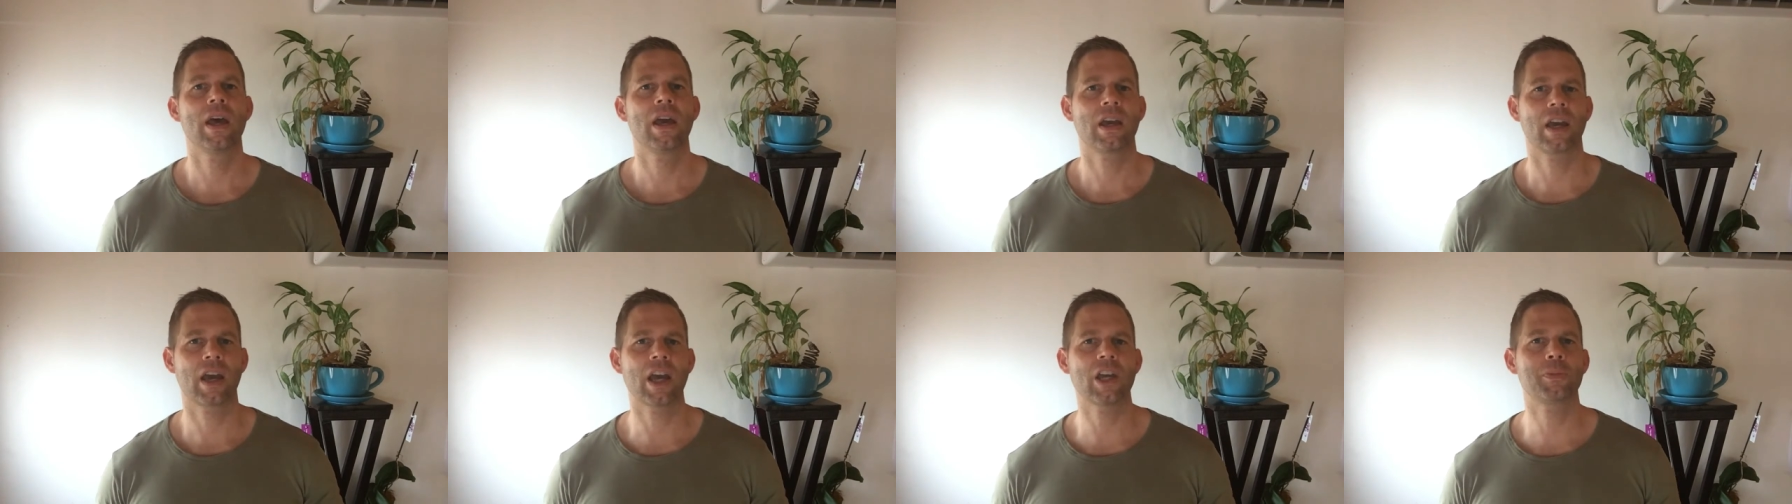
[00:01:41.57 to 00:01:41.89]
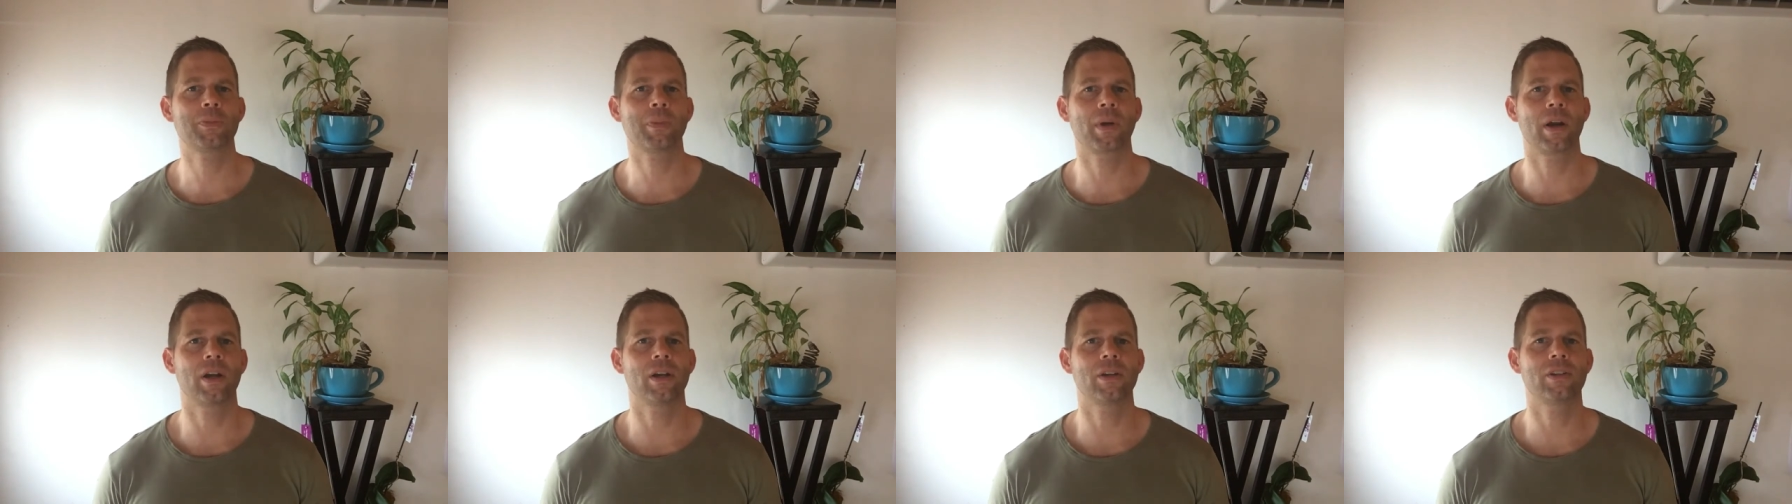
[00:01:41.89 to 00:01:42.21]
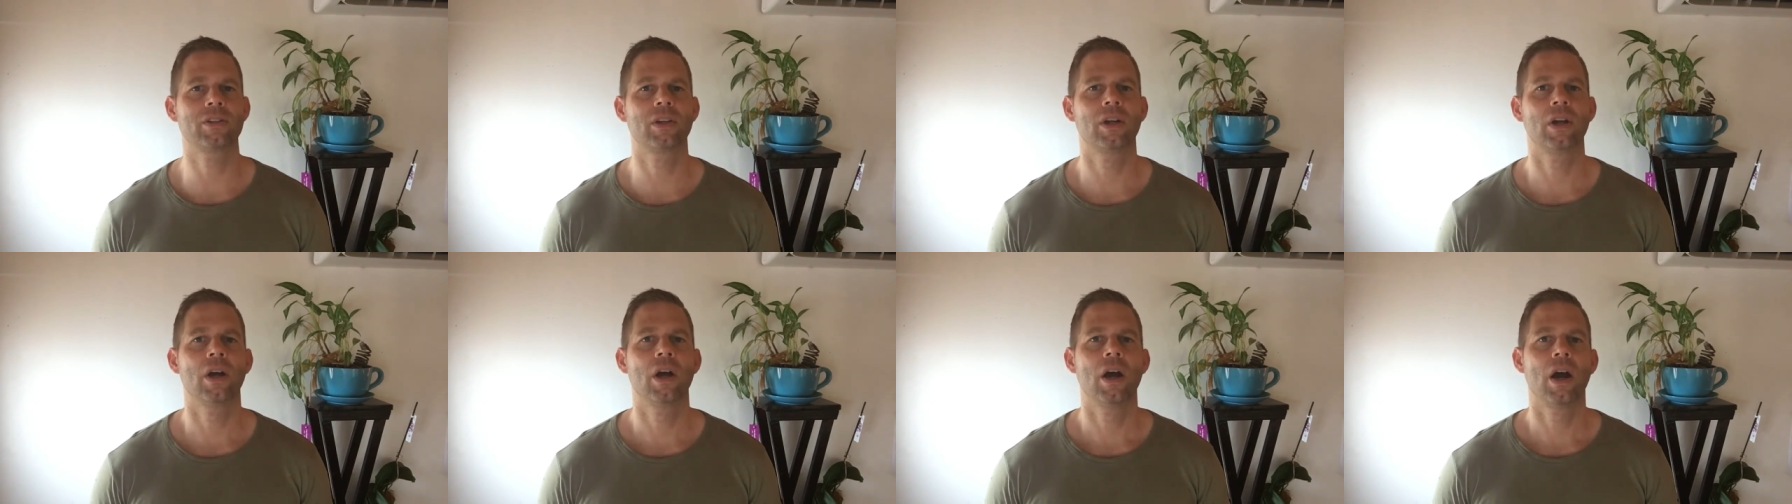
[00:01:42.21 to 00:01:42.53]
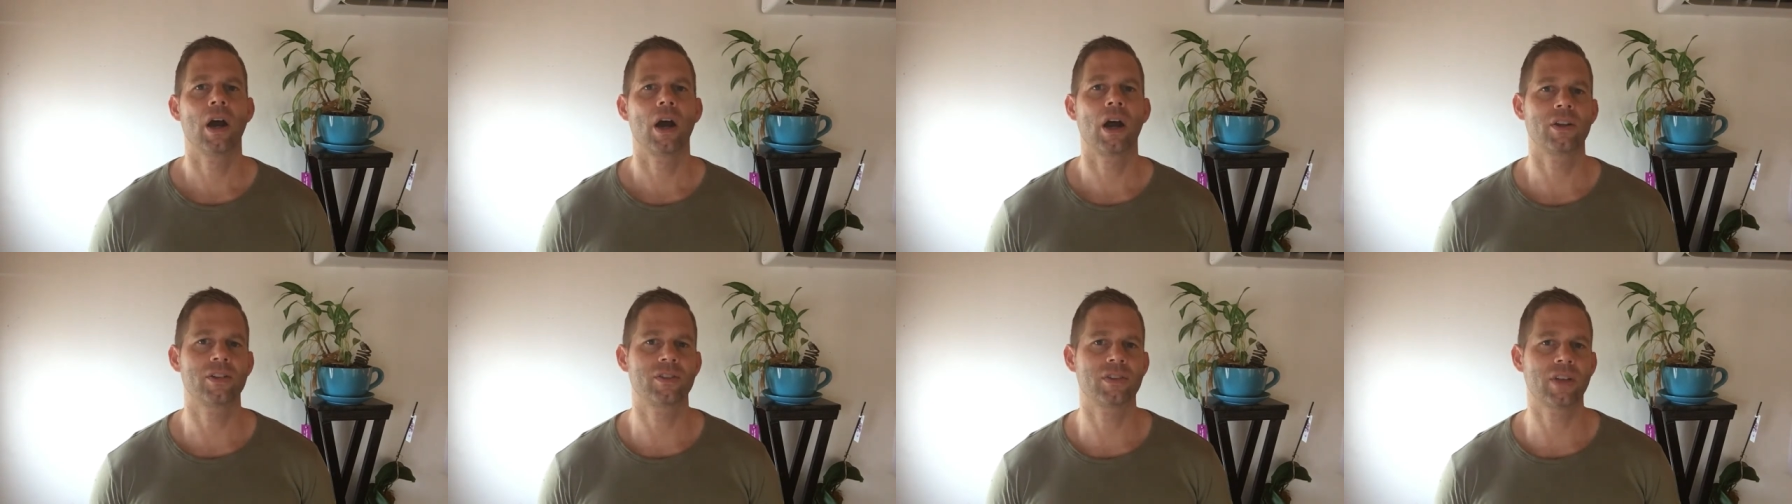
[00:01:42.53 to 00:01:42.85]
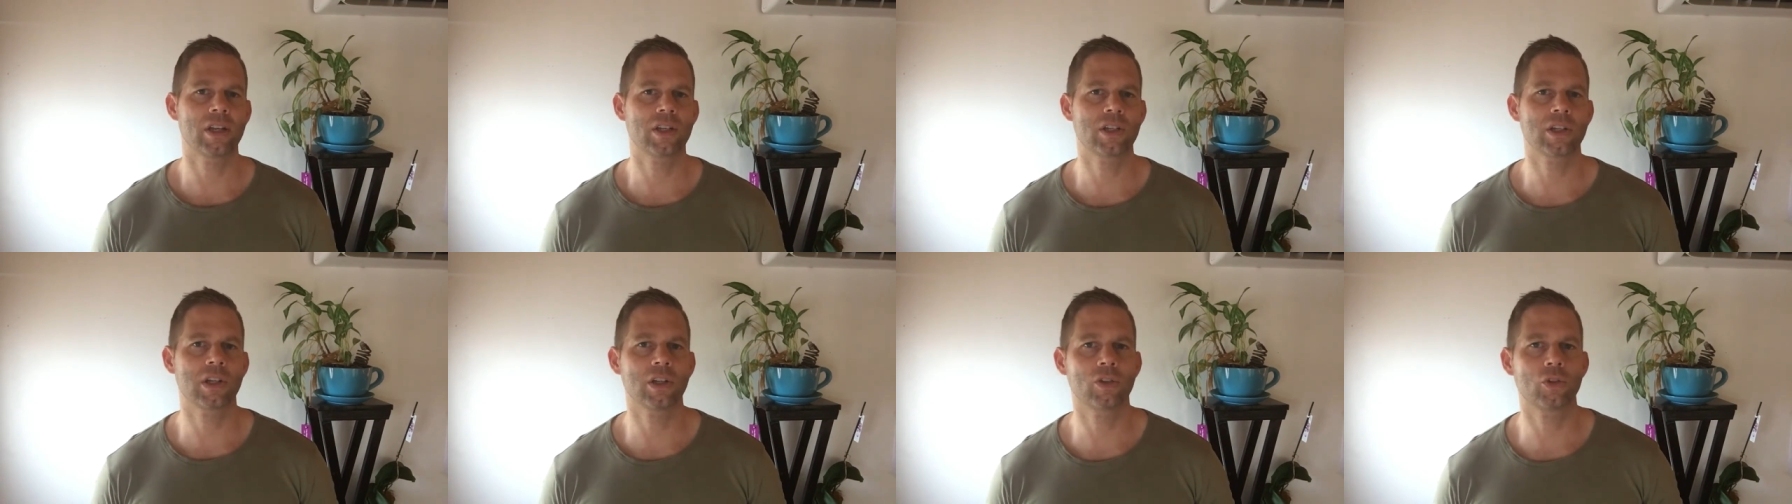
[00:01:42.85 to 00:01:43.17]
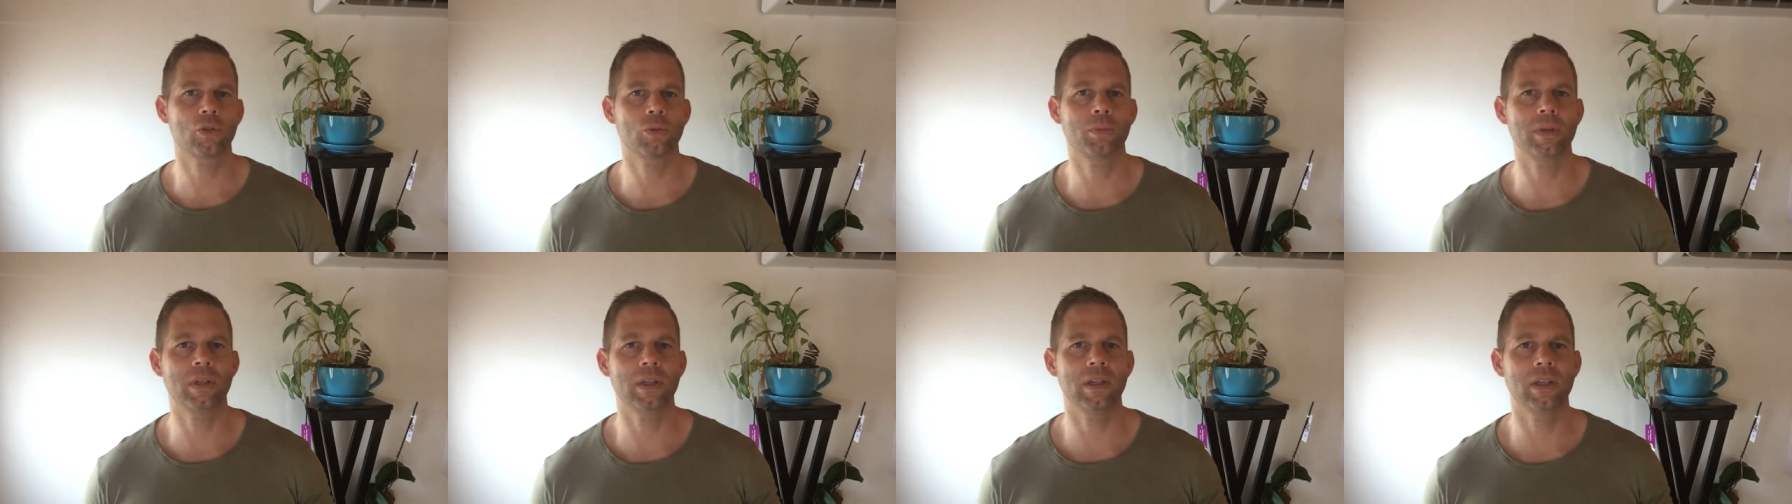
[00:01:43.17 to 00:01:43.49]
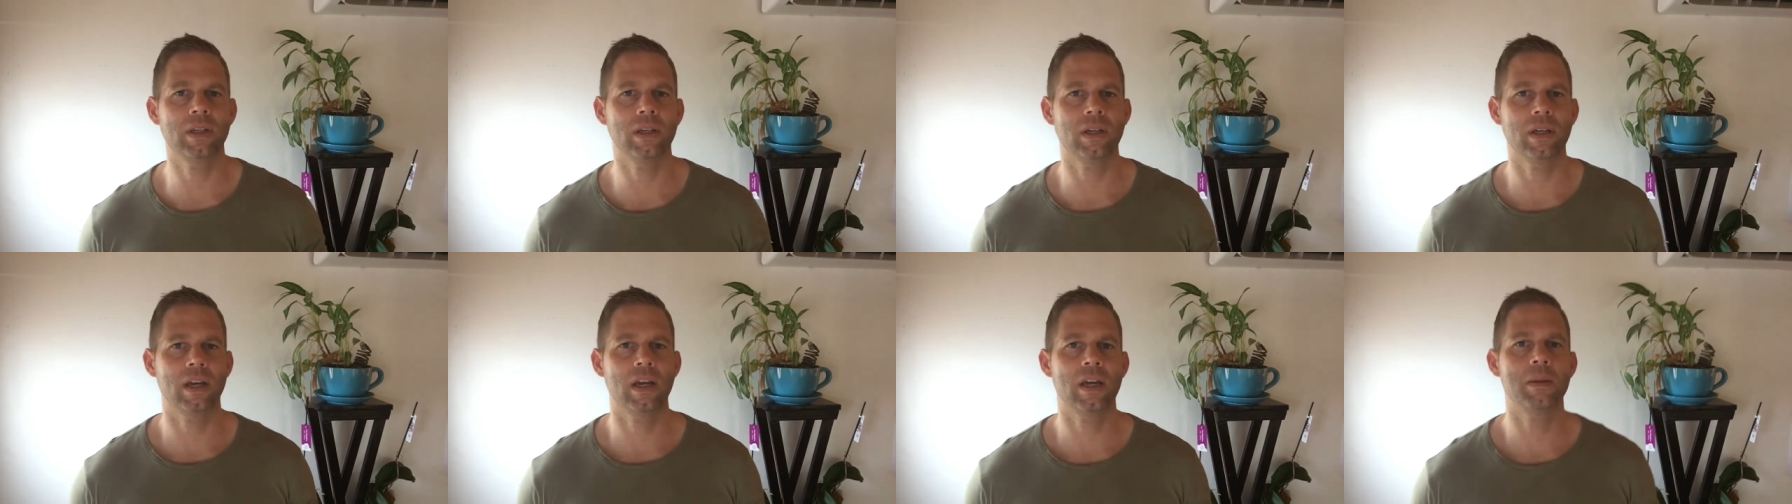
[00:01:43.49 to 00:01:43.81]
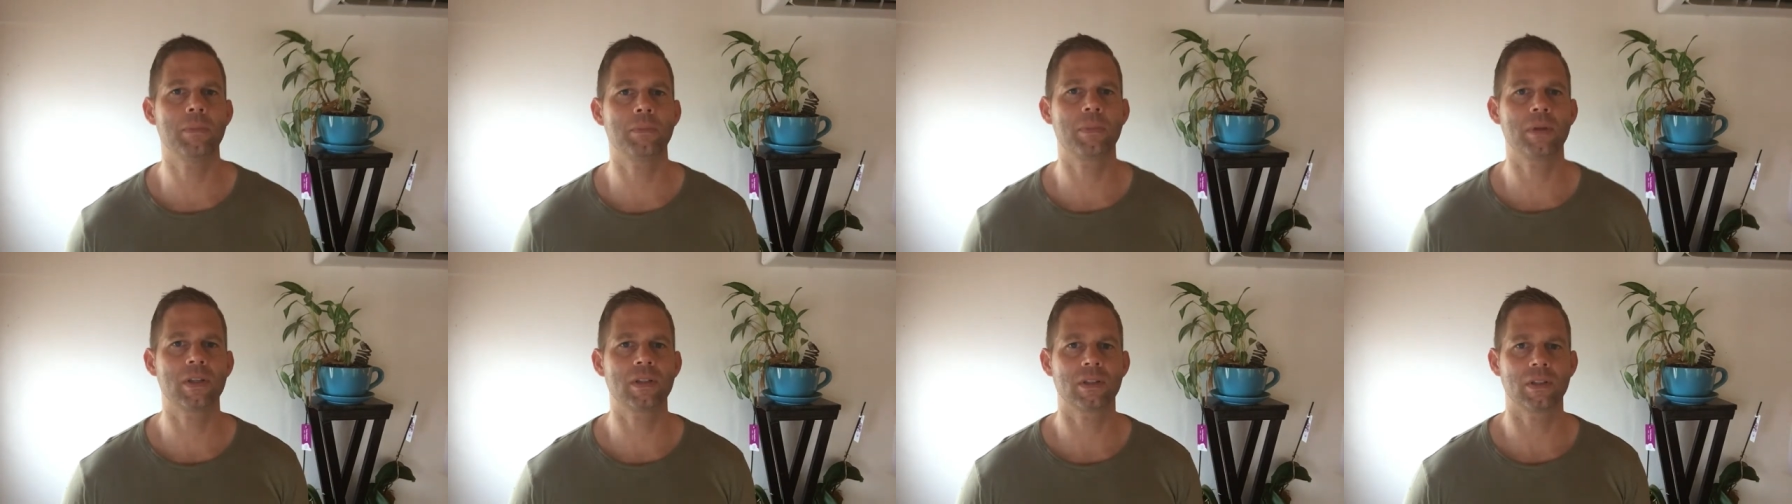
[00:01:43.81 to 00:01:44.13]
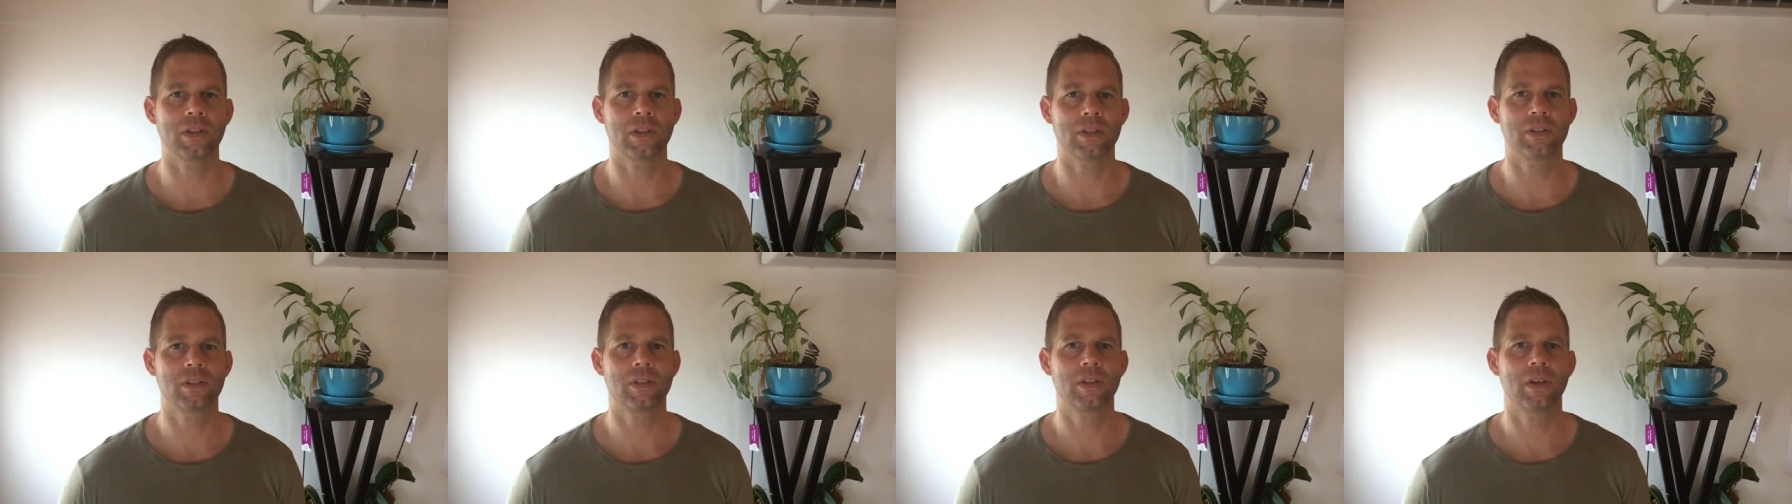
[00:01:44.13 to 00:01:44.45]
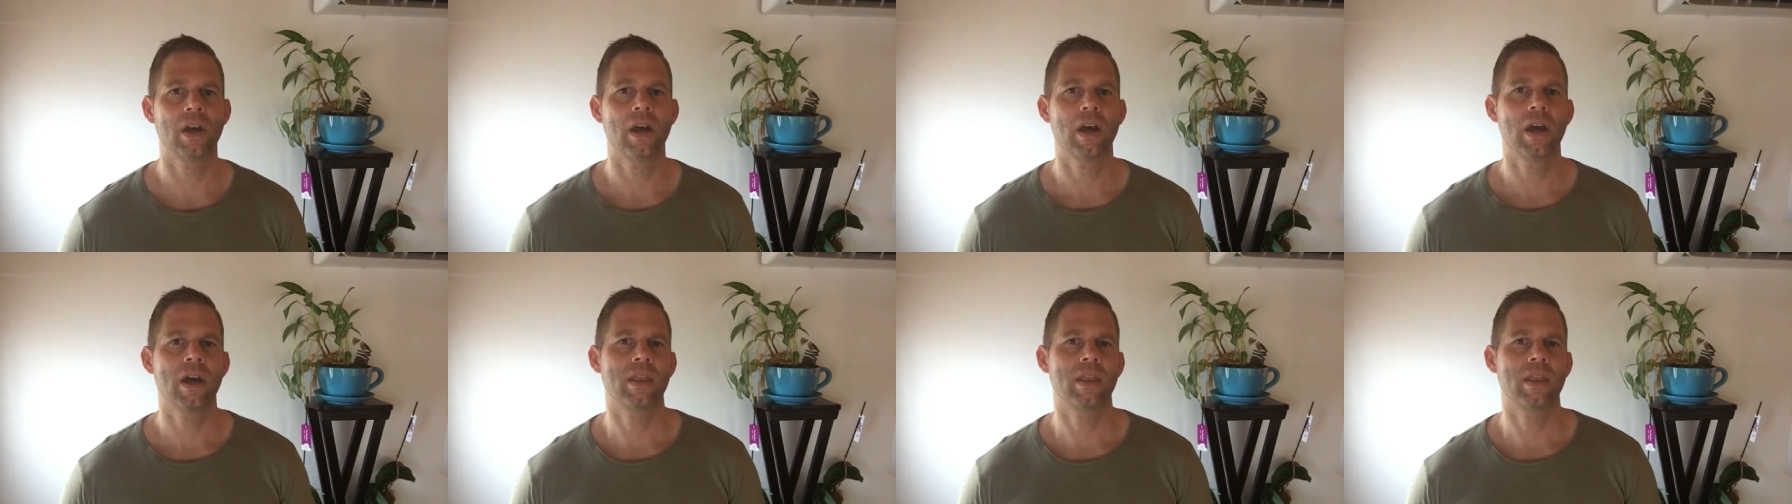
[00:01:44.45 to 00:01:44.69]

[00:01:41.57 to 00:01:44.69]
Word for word: cash buyers are essential to be in business.